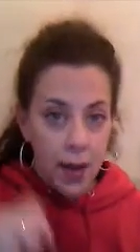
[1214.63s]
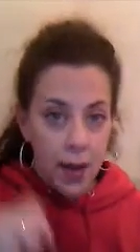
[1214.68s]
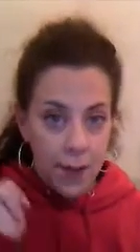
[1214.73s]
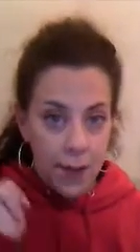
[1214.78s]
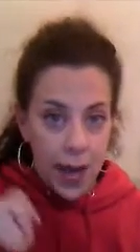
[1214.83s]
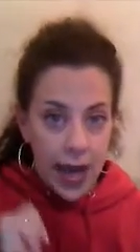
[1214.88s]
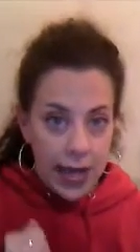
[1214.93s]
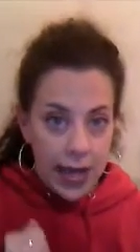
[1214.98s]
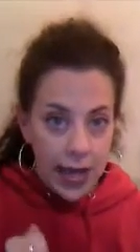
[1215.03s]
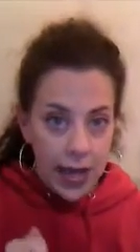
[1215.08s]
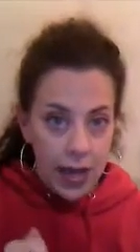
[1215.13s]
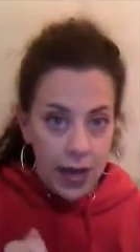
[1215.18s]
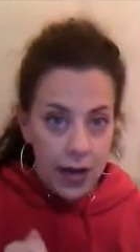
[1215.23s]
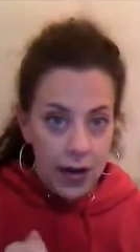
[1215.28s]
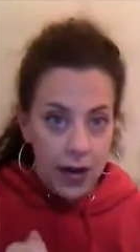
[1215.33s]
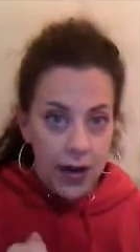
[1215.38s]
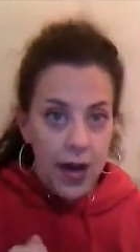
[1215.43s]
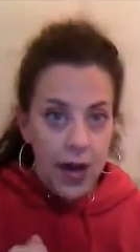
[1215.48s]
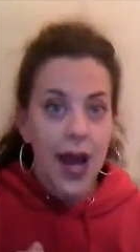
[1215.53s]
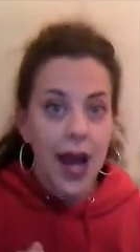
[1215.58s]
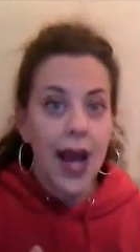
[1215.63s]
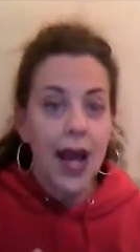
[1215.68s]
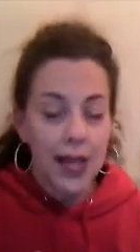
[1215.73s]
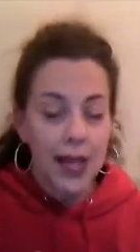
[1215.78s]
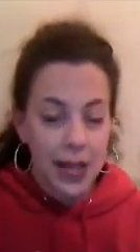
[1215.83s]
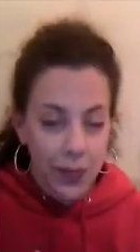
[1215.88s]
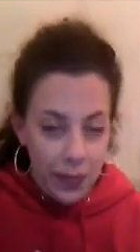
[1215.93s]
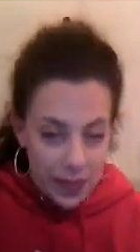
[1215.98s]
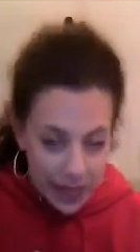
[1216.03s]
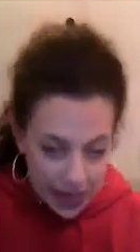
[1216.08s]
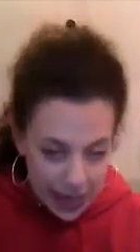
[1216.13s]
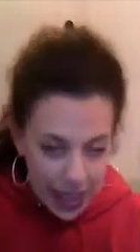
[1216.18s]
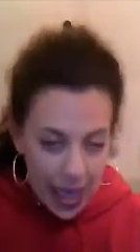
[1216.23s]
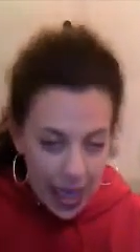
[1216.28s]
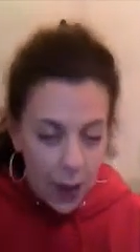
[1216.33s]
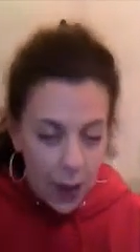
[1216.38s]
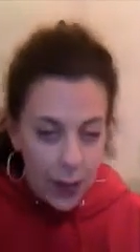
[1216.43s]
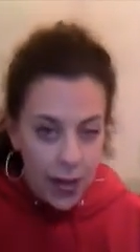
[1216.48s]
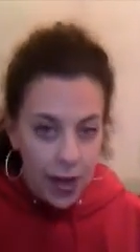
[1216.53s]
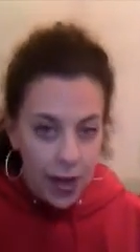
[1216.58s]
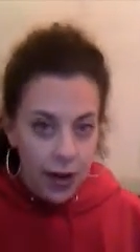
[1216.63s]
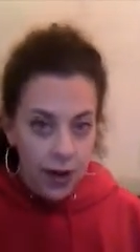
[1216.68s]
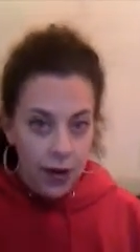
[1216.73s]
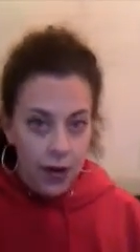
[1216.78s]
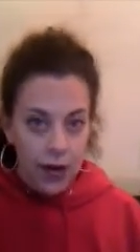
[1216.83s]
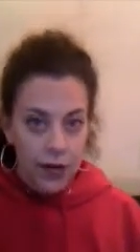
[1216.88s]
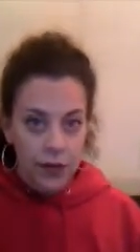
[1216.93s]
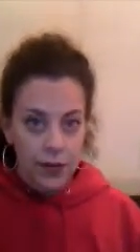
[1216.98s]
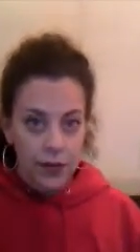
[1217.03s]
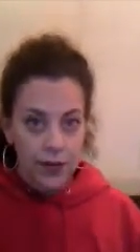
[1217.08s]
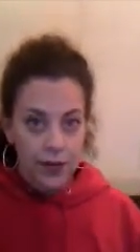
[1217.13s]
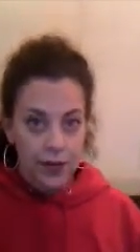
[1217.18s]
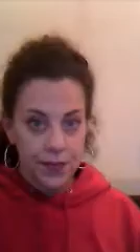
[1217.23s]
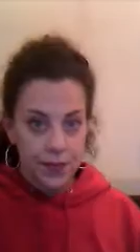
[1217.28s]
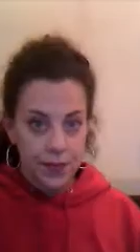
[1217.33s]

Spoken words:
come back here, and we'll see how we got on.